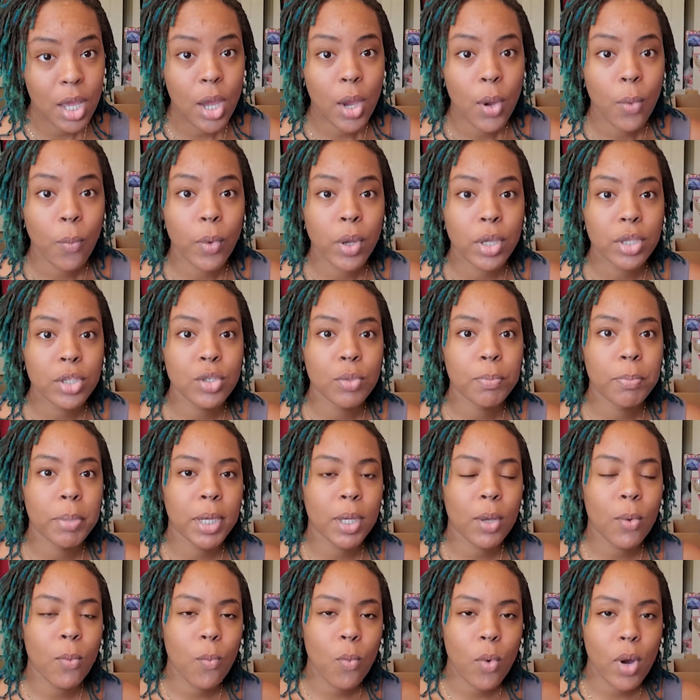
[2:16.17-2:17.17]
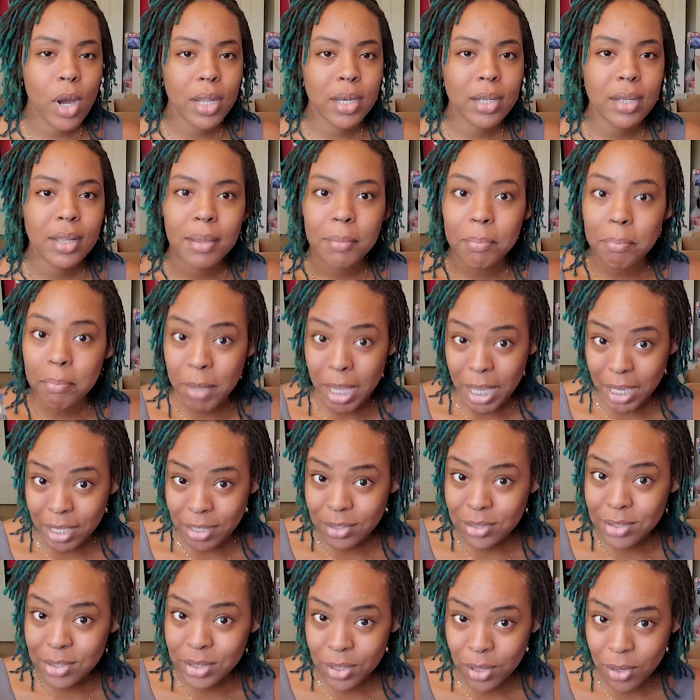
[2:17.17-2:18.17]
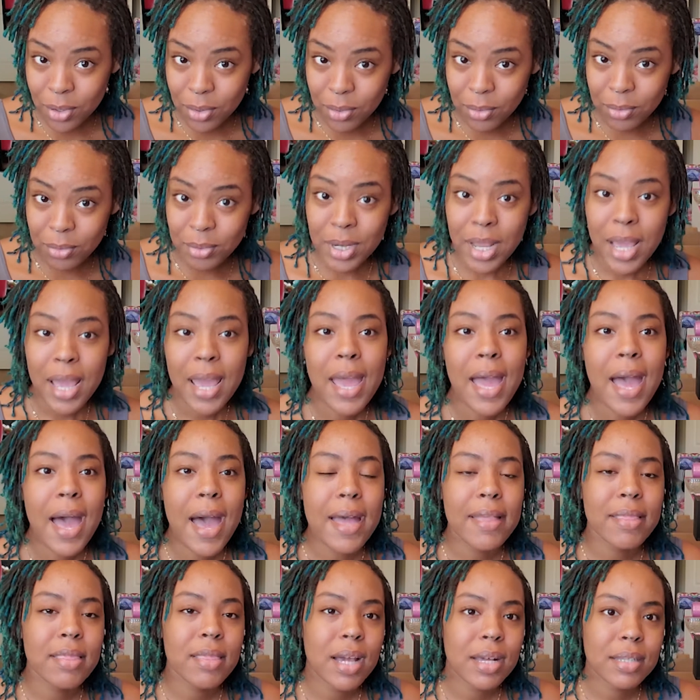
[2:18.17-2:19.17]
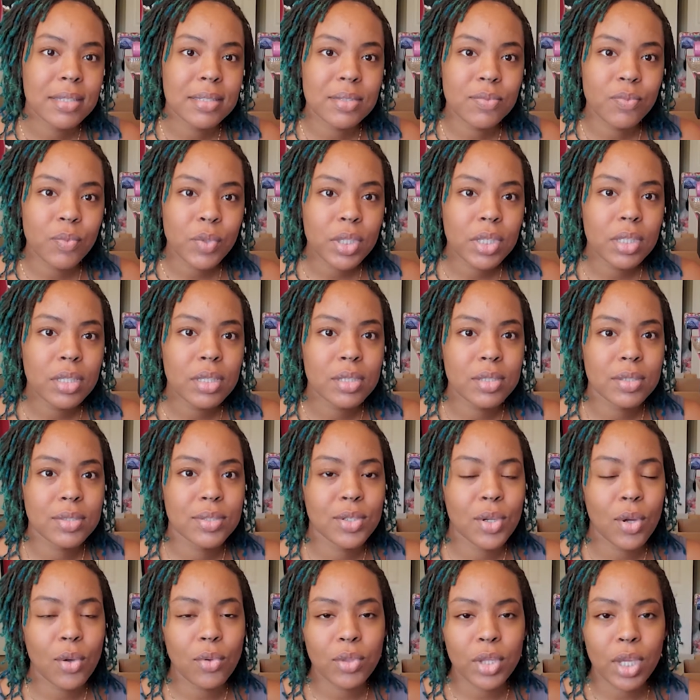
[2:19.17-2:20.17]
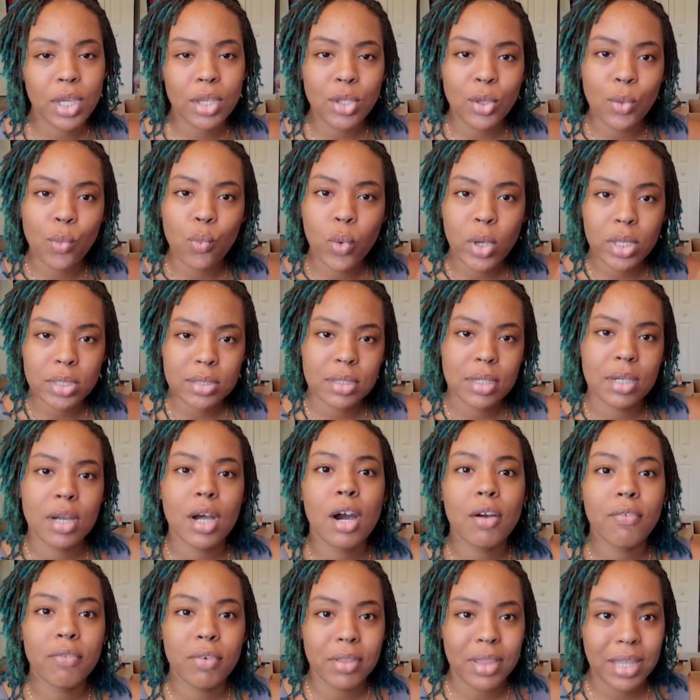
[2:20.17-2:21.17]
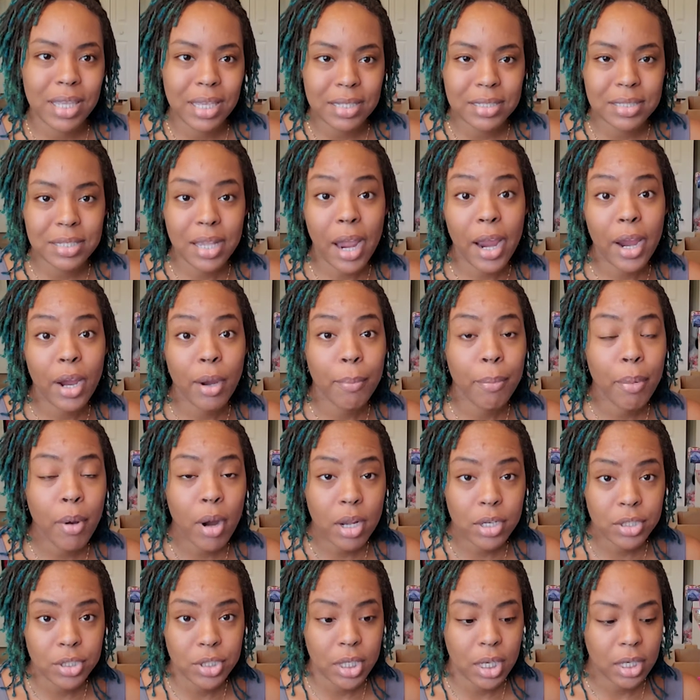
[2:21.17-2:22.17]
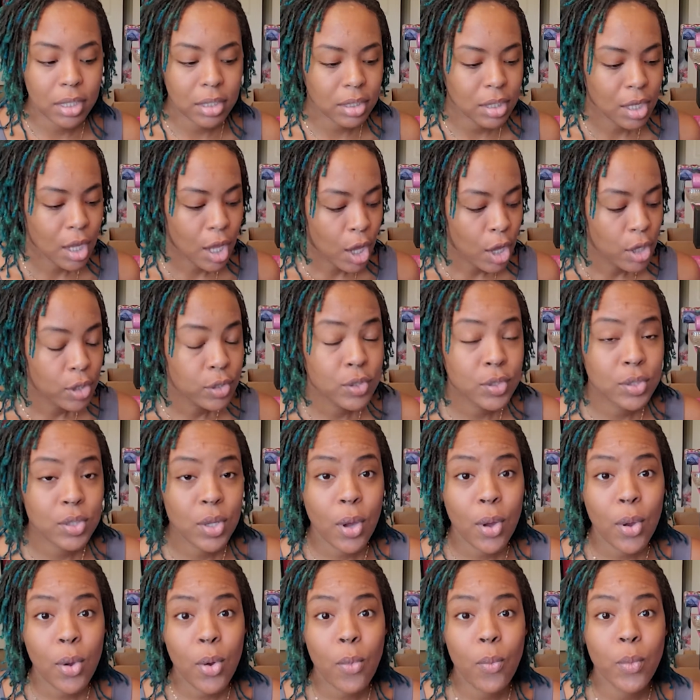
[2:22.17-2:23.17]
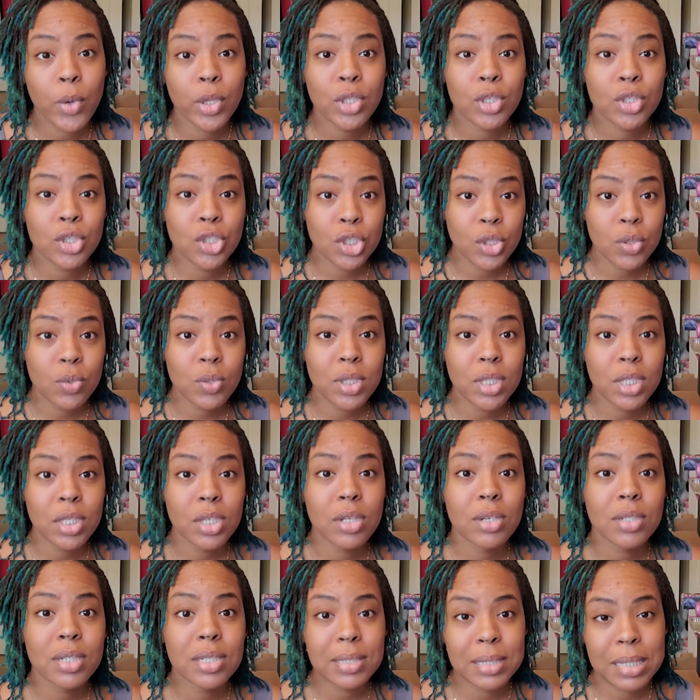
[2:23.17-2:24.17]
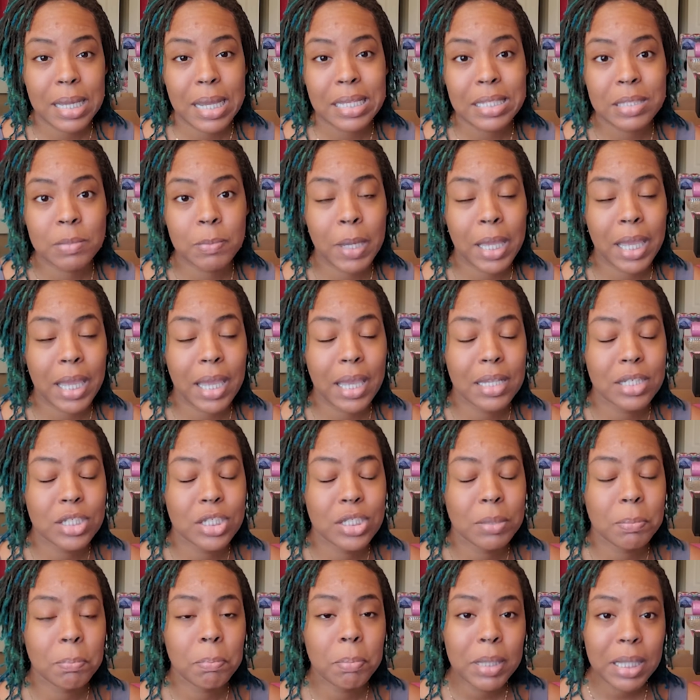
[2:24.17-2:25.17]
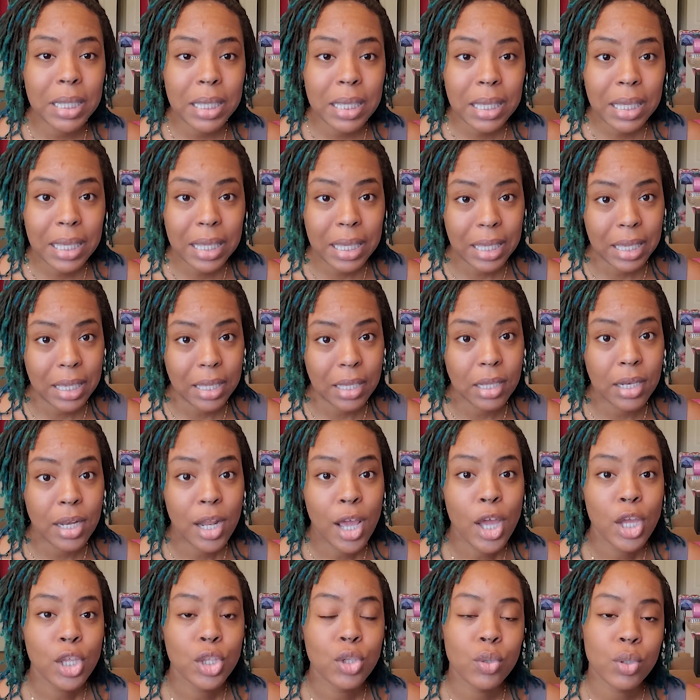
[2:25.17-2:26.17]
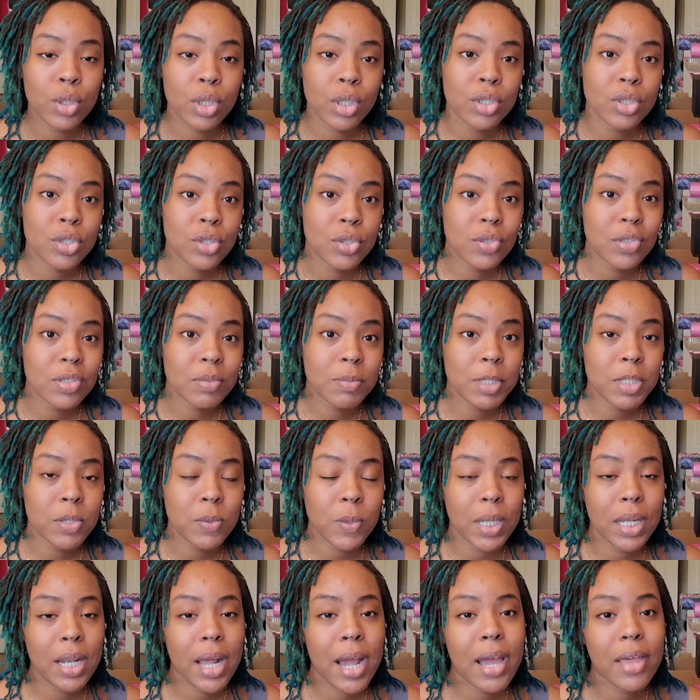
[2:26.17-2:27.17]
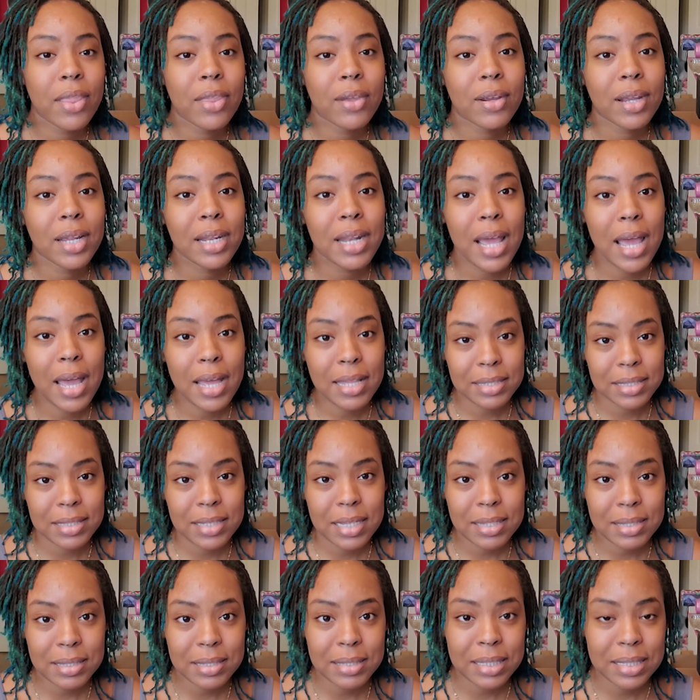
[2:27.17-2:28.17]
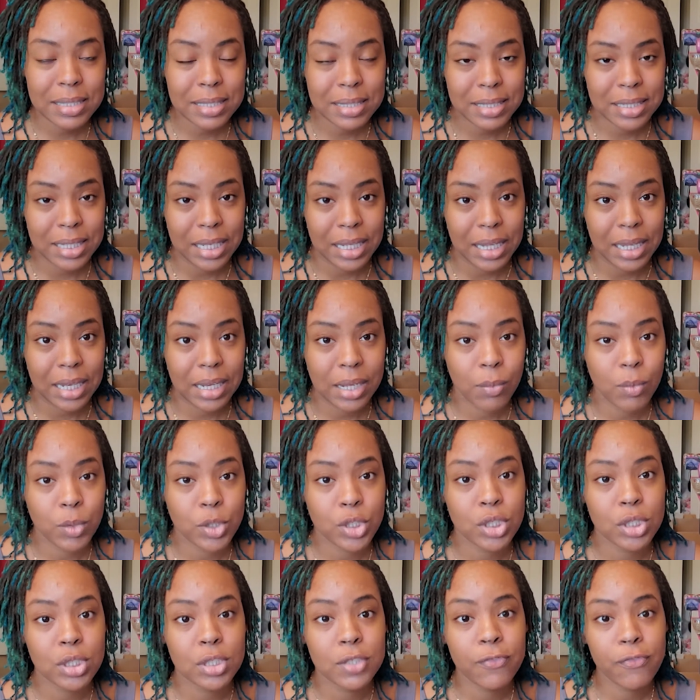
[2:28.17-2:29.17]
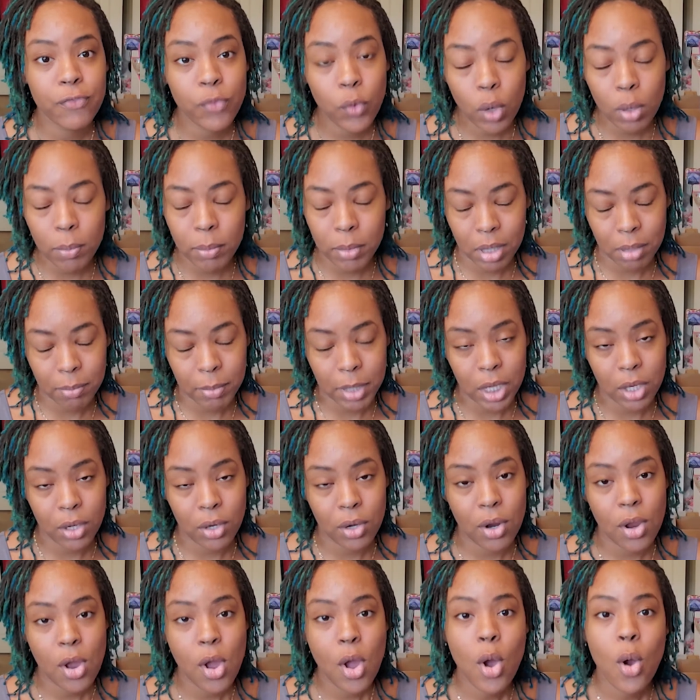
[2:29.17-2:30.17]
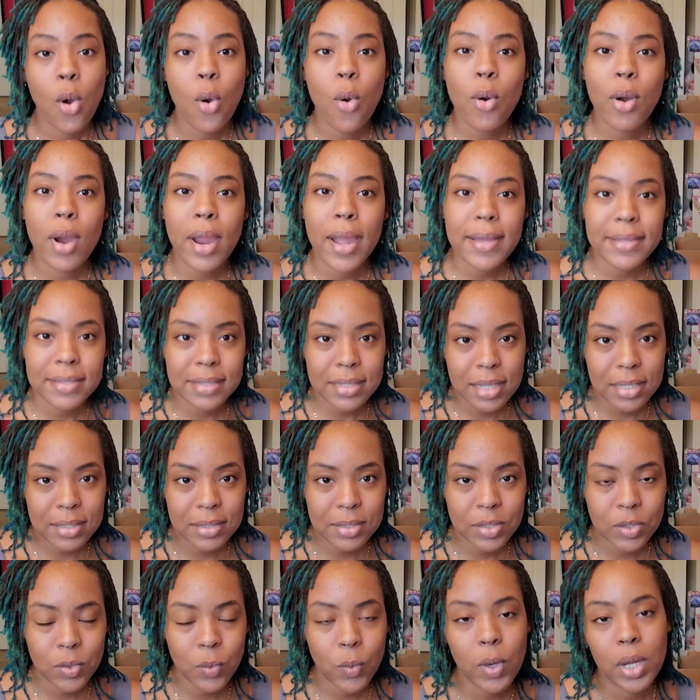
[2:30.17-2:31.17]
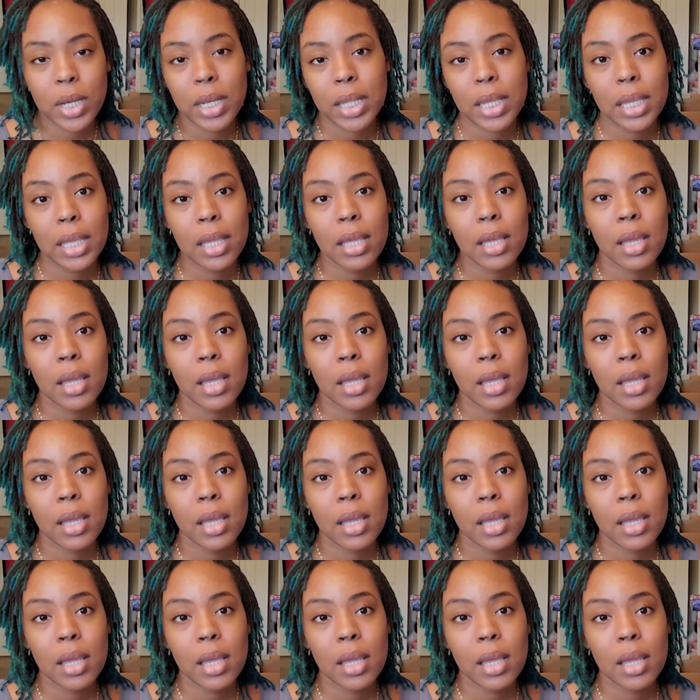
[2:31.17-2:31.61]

where you pick one main stone, and that's really the stone that you want to cover the entire project. So when you're choosing your Designs by Angee Bling kit, you can choose between either an SS16, which is 4mm, or SS20,